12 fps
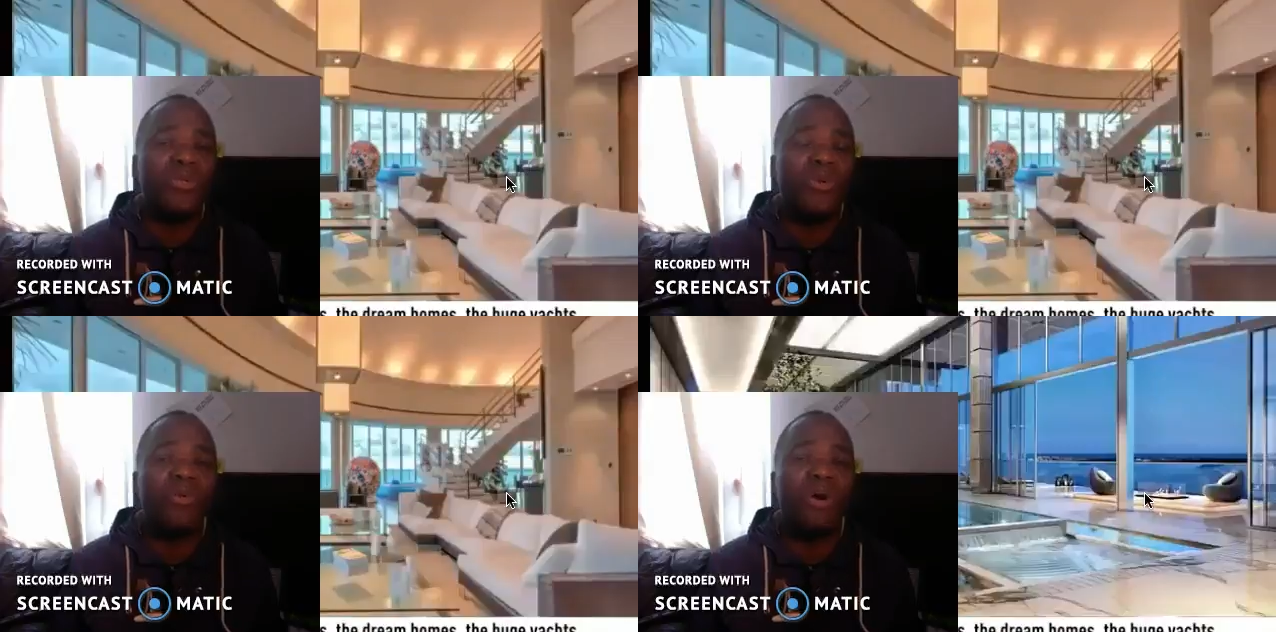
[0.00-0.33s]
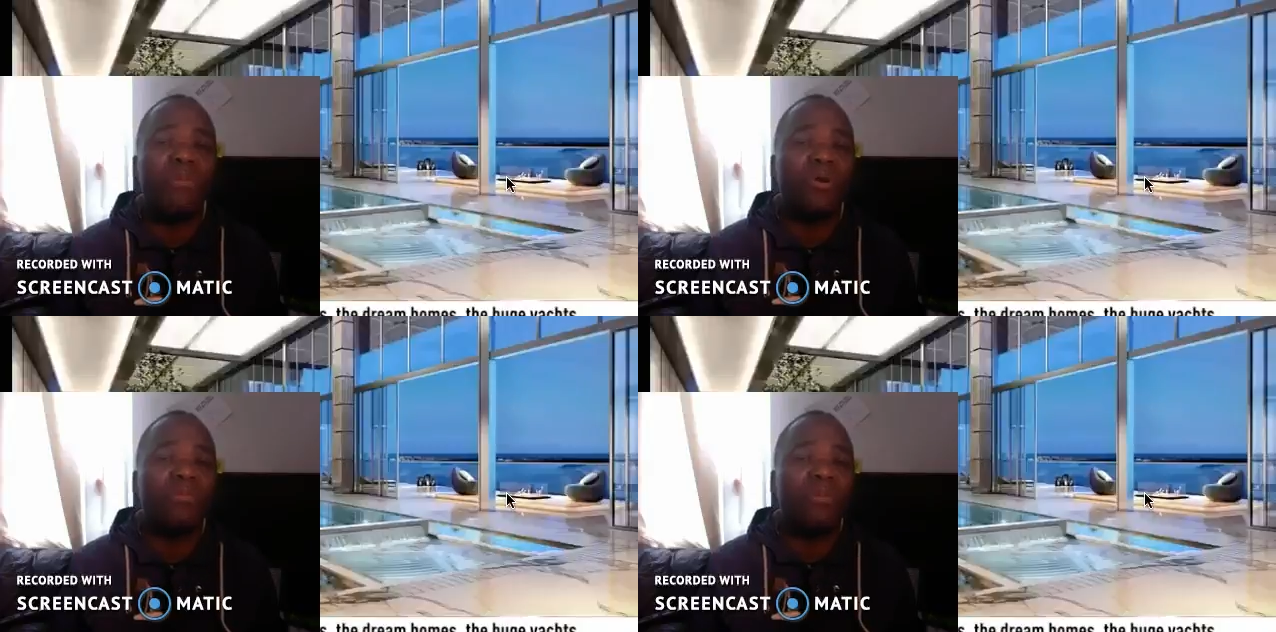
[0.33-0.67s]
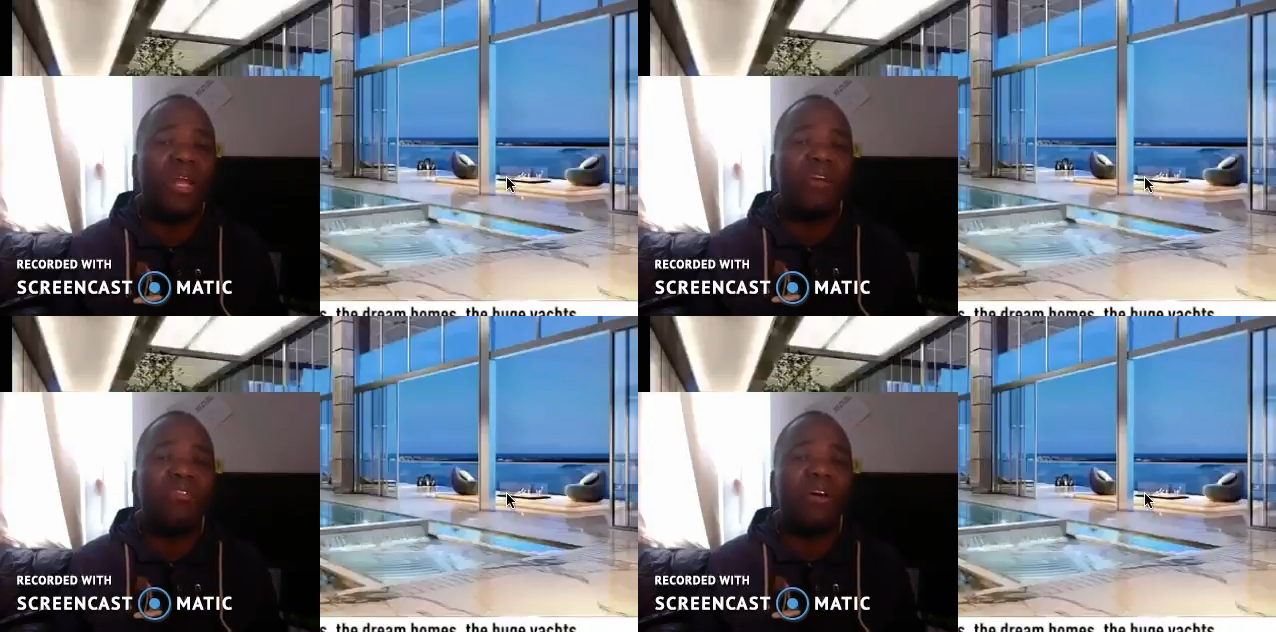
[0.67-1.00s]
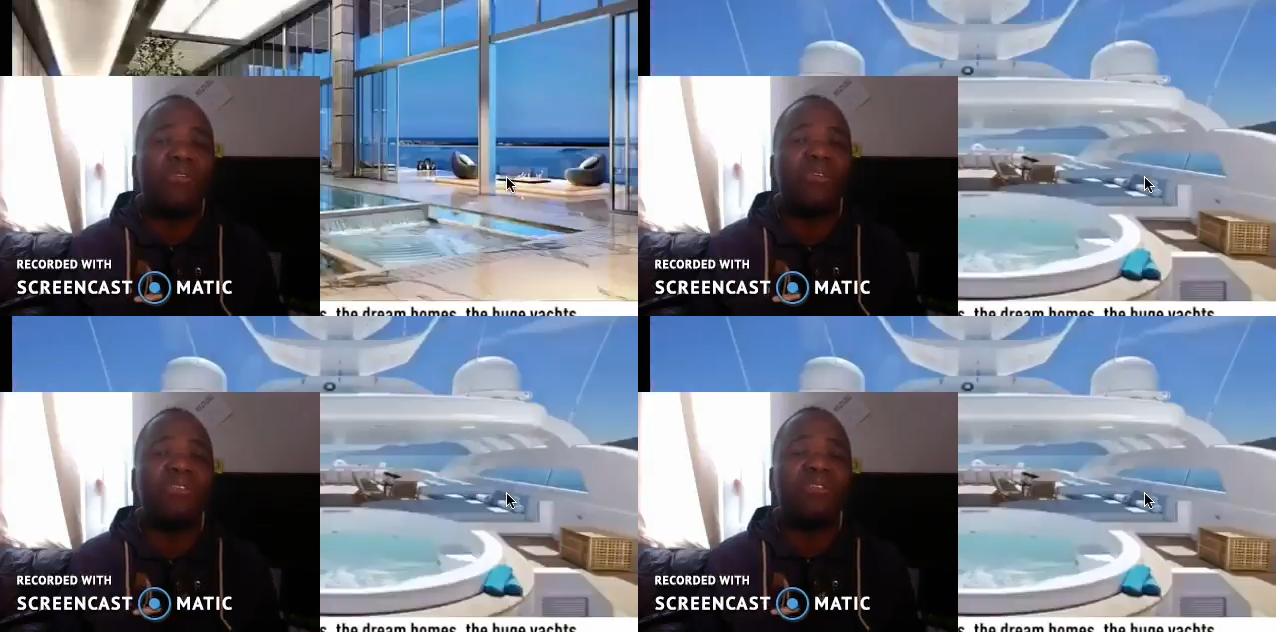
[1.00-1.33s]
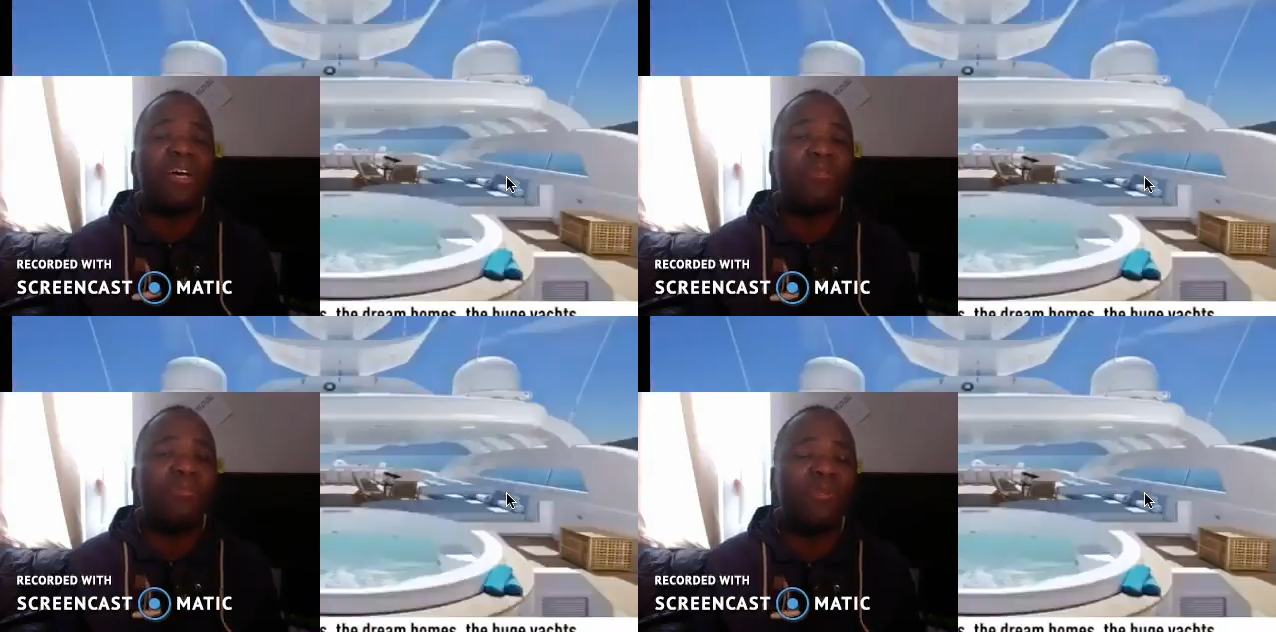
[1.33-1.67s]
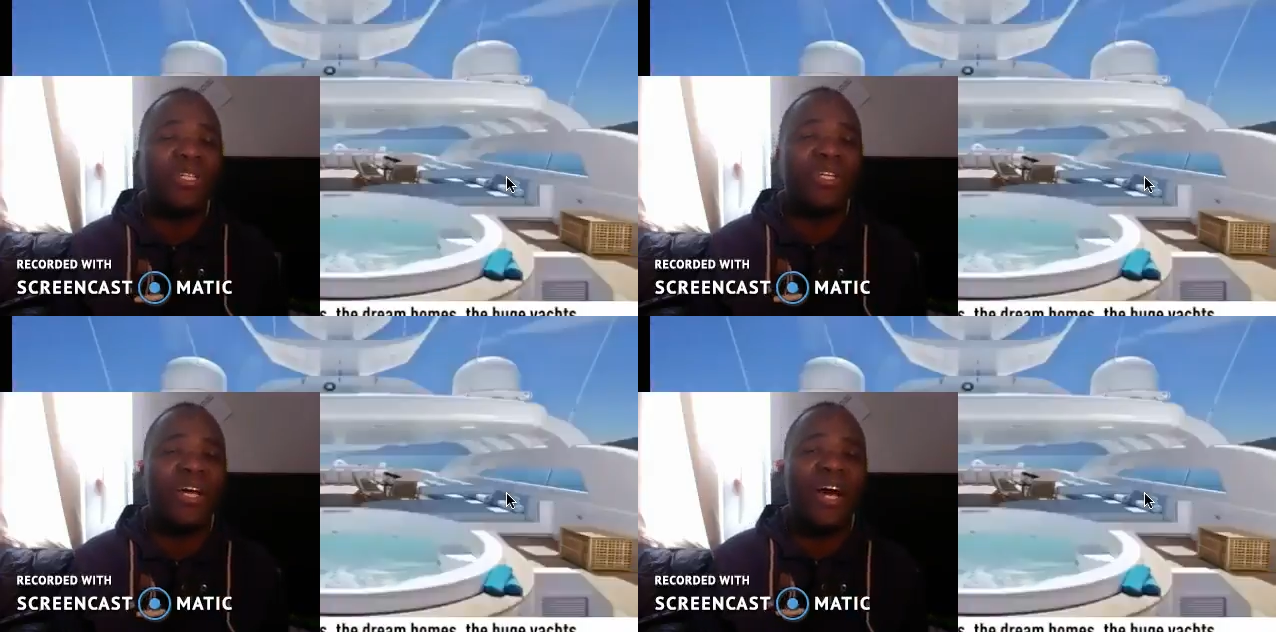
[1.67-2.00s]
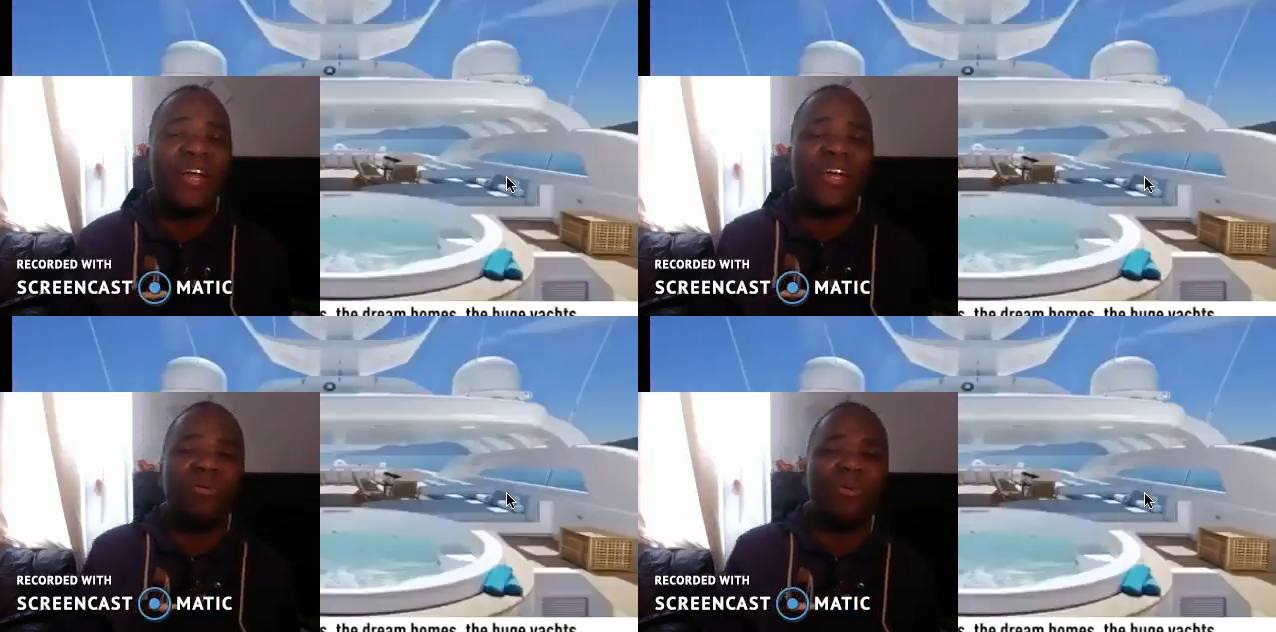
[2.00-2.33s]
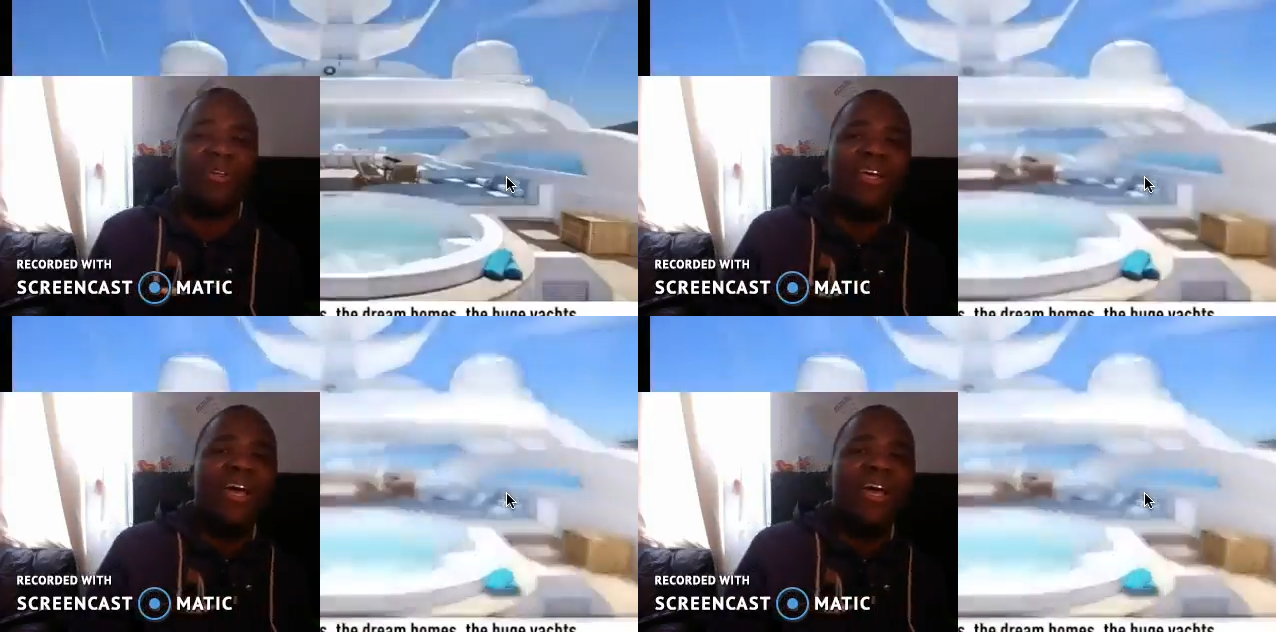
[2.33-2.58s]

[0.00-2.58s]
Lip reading: who at one point in my life, I couldn't even afford an underwear.